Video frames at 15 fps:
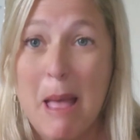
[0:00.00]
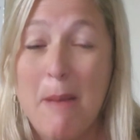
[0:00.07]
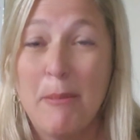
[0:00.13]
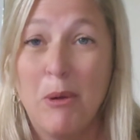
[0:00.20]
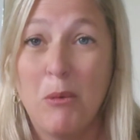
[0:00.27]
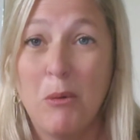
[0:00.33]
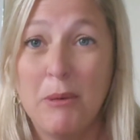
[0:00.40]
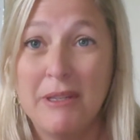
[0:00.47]

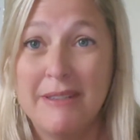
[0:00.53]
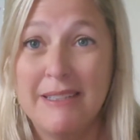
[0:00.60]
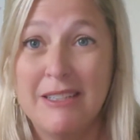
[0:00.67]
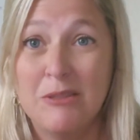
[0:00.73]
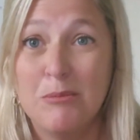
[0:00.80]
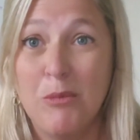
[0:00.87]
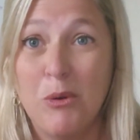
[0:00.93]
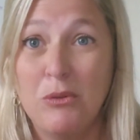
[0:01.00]
But what we see
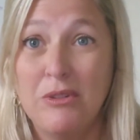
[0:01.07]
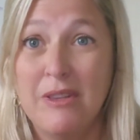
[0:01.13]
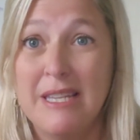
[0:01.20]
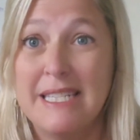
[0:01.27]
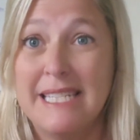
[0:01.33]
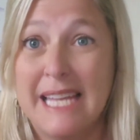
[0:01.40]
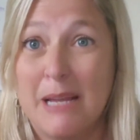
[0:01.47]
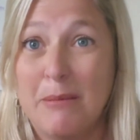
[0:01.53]
is most of
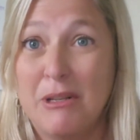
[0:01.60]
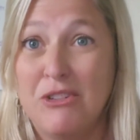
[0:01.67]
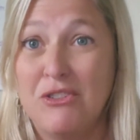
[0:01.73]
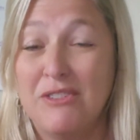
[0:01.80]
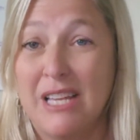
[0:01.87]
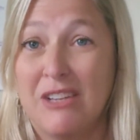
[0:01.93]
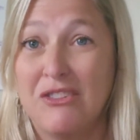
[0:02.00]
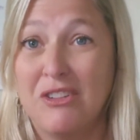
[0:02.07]
the damage
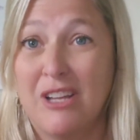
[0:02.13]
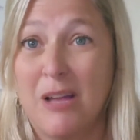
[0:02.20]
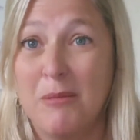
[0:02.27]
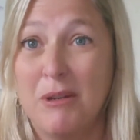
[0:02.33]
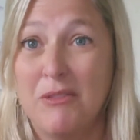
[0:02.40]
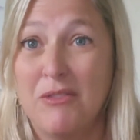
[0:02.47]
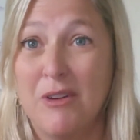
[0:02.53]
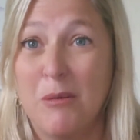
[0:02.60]
is actually
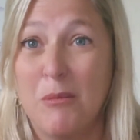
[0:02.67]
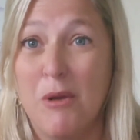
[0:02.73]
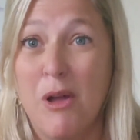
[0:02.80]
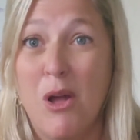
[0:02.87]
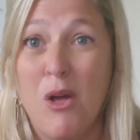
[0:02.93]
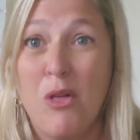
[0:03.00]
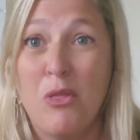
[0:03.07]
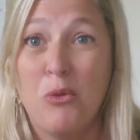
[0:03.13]
coming from
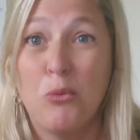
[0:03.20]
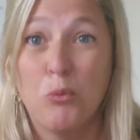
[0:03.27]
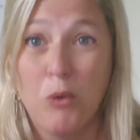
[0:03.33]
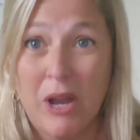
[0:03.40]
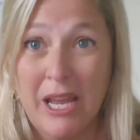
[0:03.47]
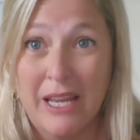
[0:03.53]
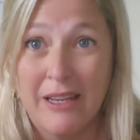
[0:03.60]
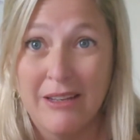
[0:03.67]
the
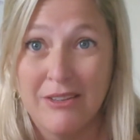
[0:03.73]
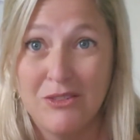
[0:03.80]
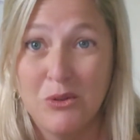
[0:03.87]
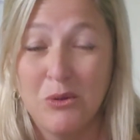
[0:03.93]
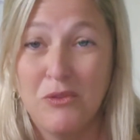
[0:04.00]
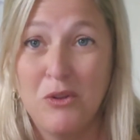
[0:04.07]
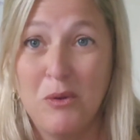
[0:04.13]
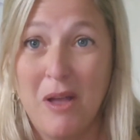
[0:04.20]
rain.
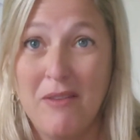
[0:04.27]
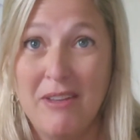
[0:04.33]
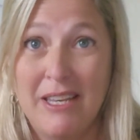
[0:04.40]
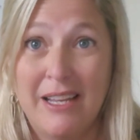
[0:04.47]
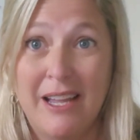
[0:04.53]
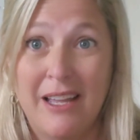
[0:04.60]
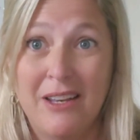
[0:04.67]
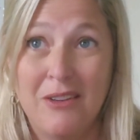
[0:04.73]
So if you have
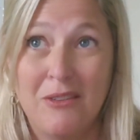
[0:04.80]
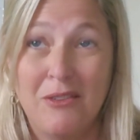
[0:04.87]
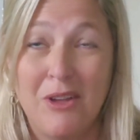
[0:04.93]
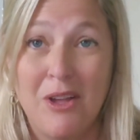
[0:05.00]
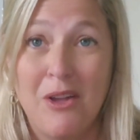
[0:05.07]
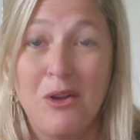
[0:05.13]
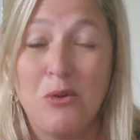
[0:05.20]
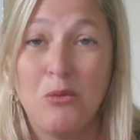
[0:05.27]
any kind of
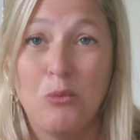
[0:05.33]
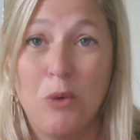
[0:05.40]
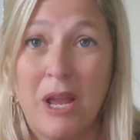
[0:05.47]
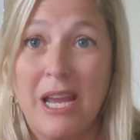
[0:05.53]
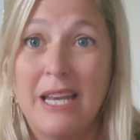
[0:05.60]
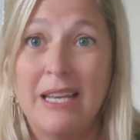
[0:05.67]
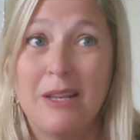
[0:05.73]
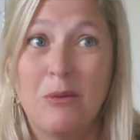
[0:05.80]

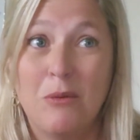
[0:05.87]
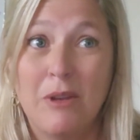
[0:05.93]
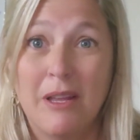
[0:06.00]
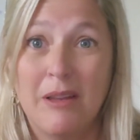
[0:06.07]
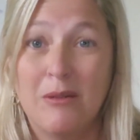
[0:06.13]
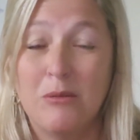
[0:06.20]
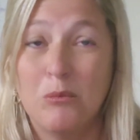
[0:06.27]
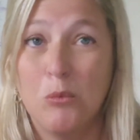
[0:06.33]
rain
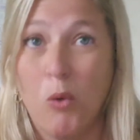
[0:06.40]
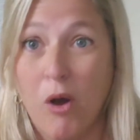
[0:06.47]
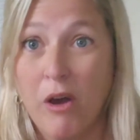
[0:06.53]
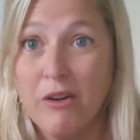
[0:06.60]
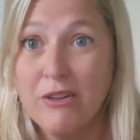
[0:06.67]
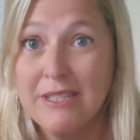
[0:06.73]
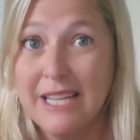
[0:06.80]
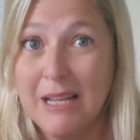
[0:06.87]
and
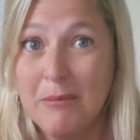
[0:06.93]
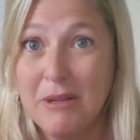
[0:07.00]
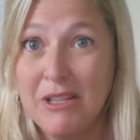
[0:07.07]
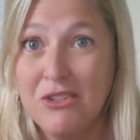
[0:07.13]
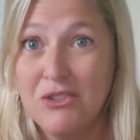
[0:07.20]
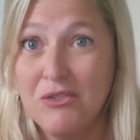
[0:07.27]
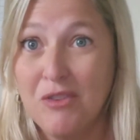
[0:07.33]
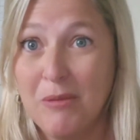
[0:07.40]
water
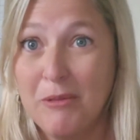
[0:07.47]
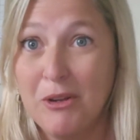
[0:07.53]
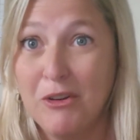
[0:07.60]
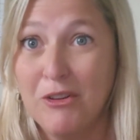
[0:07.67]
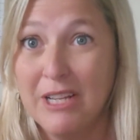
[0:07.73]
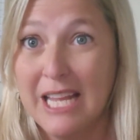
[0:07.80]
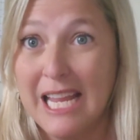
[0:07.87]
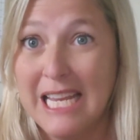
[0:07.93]
damage from the
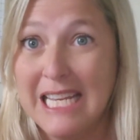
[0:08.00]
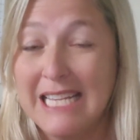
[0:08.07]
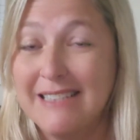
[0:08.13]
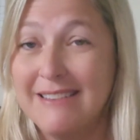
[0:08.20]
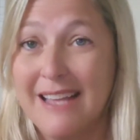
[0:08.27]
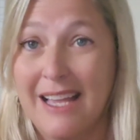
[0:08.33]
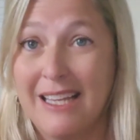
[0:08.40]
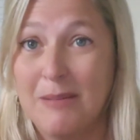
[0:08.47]
hurricane,
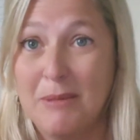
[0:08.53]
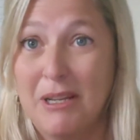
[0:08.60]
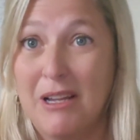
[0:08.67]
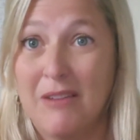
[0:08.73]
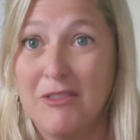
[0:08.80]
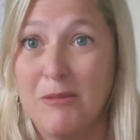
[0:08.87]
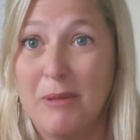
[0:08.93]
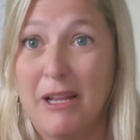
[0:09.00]
it's not going to be
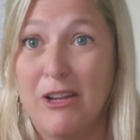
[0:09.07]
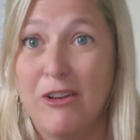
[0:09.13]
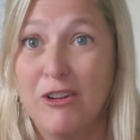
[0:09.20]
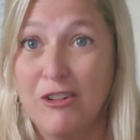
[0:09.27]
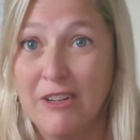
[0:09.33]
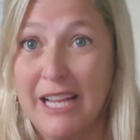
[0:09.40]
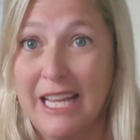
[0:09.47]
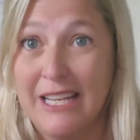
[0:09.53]
covered by your
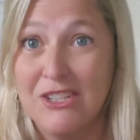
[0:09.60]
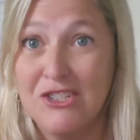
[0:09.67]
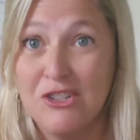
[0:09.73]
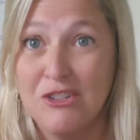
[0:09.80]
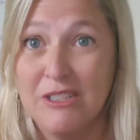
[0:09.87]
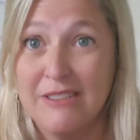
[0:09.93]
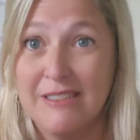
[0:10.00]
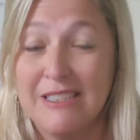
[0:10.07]
hurricane
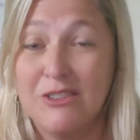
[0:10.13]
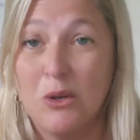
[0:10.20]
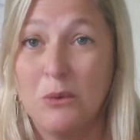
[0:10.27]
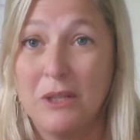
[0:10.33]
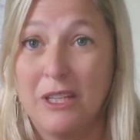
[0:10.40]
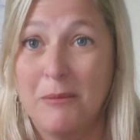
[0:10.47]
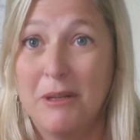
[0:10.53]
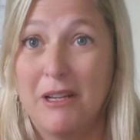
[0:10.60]
insurance. It's
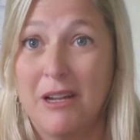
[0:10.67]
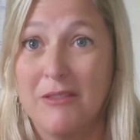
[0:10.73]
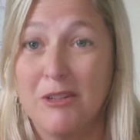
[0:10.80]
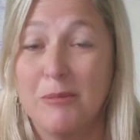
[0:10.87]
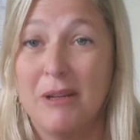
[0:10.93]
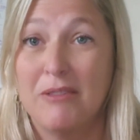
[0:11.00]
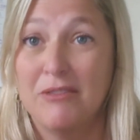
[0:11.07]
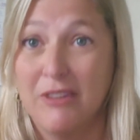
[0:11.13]
only going to be
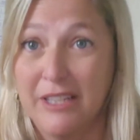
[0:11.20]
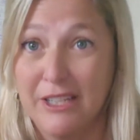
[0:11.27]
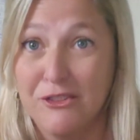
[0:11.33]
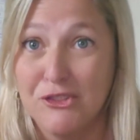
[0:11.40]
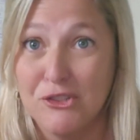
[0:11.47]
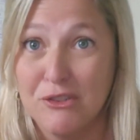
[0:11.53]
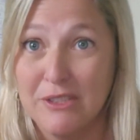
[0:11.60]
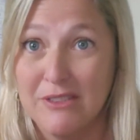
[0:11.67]
covered by flood
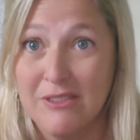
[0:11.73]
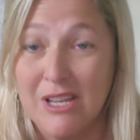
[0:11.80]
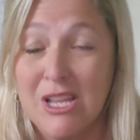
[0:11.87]
insurance.